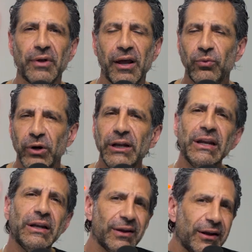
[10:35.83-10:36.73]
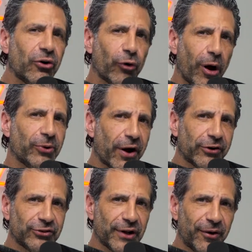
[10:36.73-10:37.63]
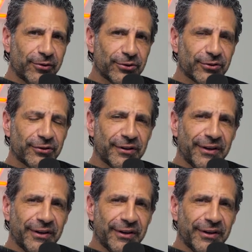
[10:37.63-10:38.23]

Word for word: And we need to interrupt ourselves